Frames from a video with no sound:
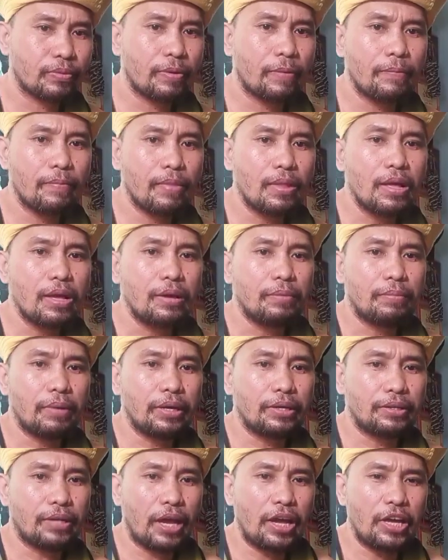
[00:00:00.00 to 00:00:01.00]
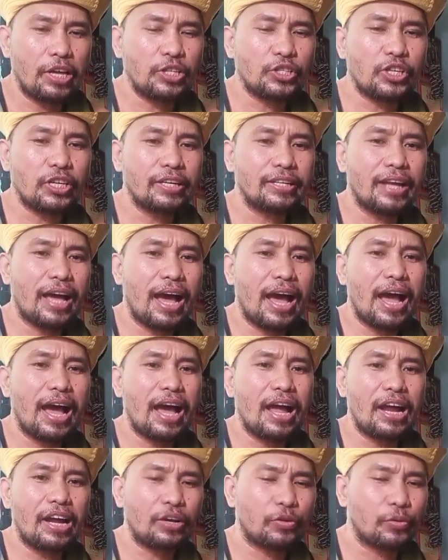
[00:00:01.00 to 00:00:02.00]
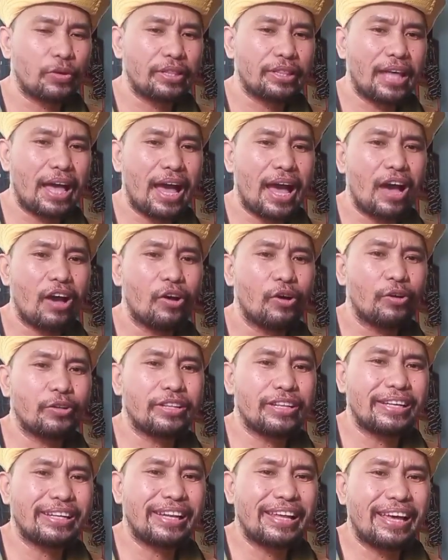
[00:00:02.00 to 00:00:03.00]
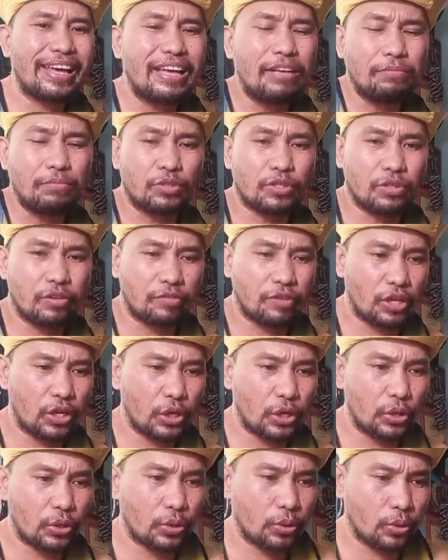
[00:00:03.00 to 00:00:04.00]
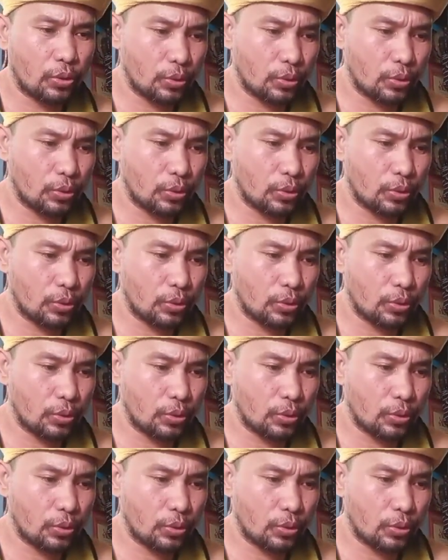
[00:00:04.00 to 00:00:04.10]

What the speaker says: My days are dark without a glimpse of you.